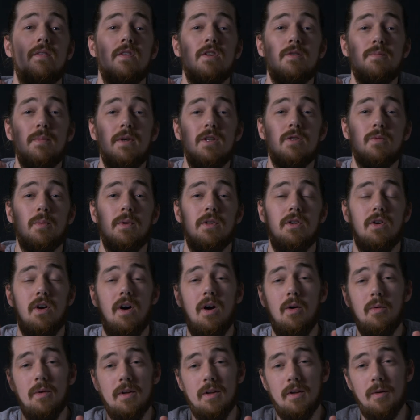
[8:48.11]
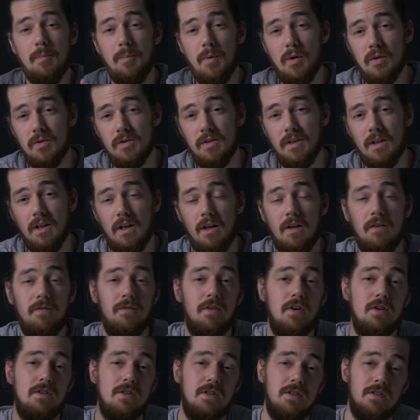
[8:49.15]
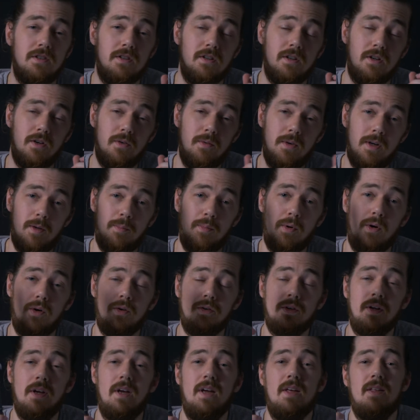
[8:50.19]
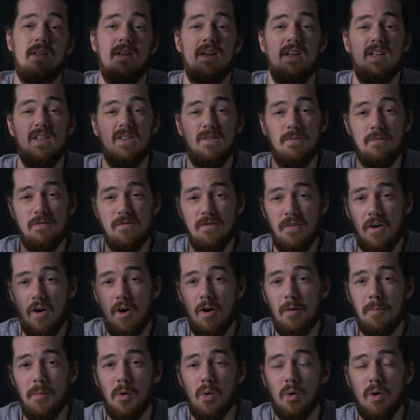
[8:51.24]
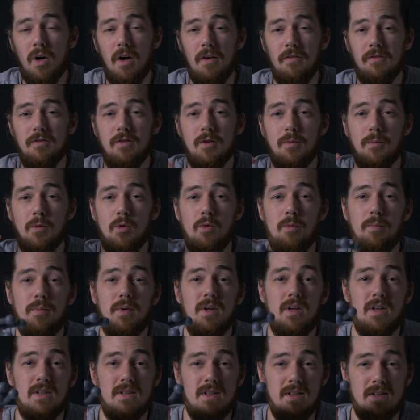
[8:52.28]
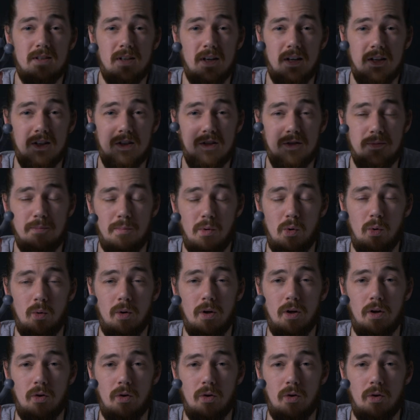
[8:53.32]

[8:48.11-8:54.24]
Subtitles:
This means when you're holding the Podzilla versus the GorillaPod, it's far more comfortable because it's a smaller